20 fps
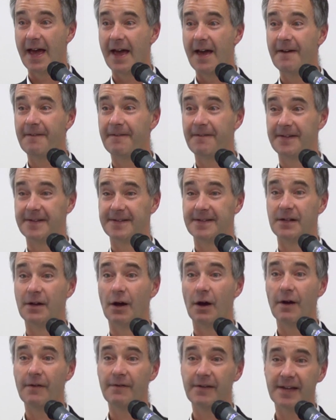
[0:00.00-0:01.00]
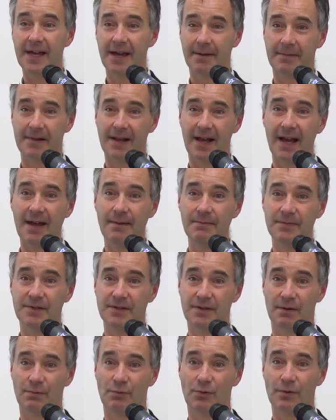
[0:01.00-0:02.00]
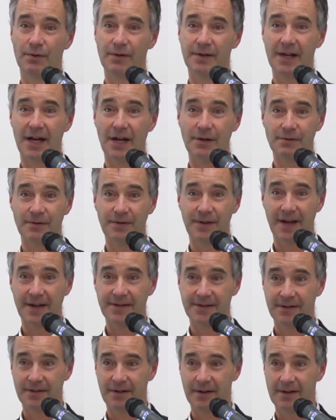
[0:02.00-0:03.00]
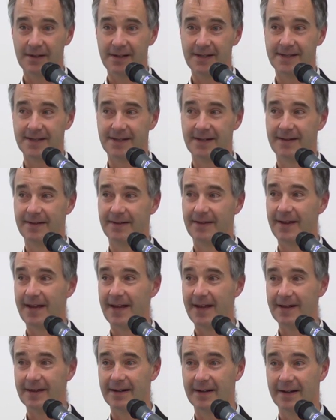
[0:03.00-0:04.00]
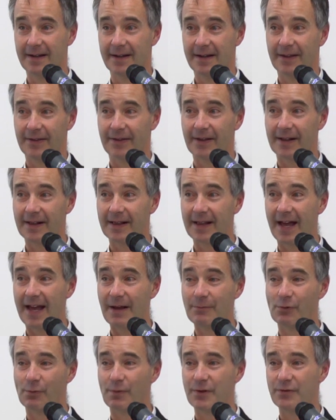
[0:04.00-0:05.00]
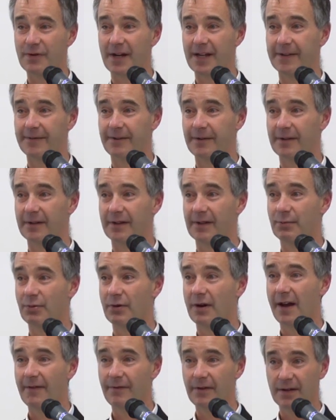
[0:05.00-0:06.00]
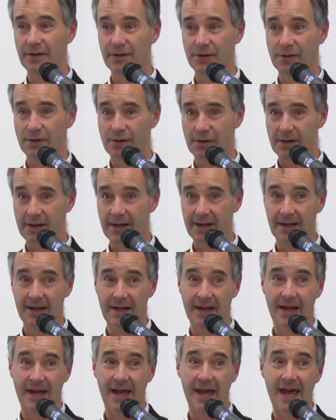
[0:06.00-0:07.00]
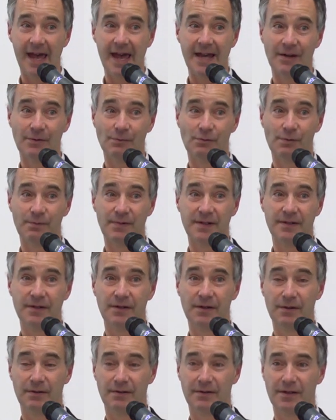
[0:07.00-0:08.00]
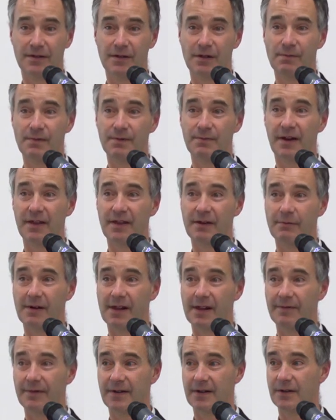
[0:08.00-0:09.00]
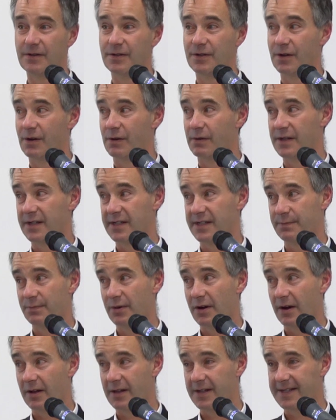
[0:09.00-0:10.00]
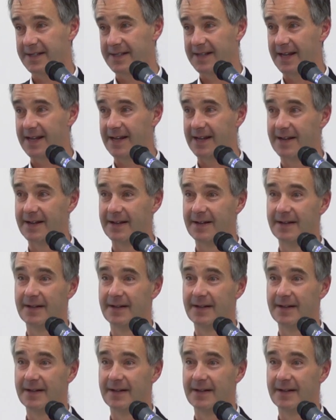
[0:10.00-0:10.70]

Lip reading: If it's an overcap claim, so more than $100,000, then the claim will be transferred to the private insurer and it will be determined by the relevant insurance policy.